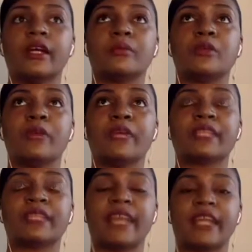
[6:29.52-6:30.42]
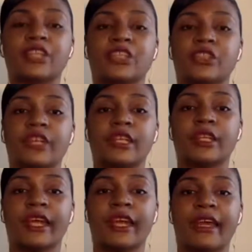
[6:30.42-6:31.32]
you basically had a string
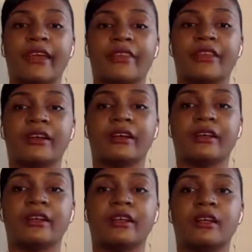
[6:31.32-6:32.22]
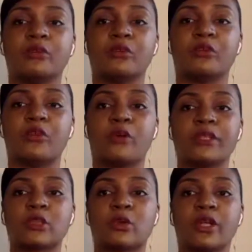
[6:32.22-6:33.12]
that had the
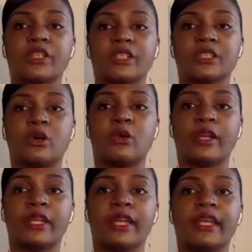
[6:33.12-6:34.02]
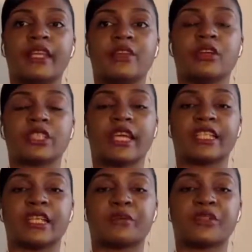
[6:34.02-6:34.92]
performance questions on it. And then you also had a
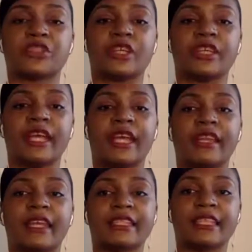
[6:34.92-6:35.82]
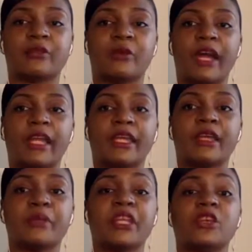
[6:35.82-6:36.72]
separate string that had the essay writing,
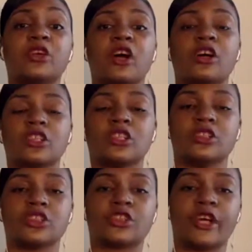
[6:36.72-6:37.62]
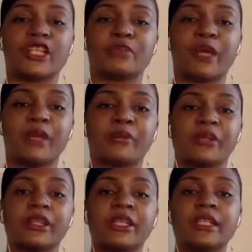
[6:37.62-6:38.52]
but then you can also use stretch
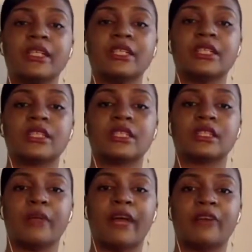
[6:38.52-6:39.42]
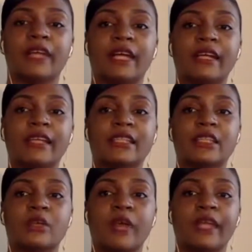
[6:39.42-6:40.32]
paper to outline.
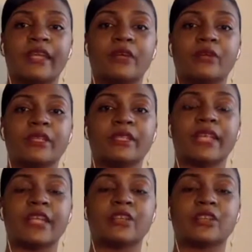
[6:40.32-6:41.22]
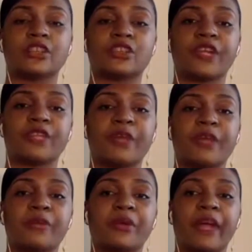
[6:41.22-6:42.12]
So what I did was I used the stretch
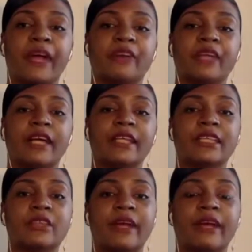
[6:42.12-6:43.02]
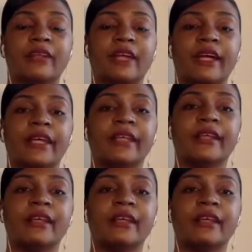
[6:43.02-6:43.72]
paper to outline. So I outlined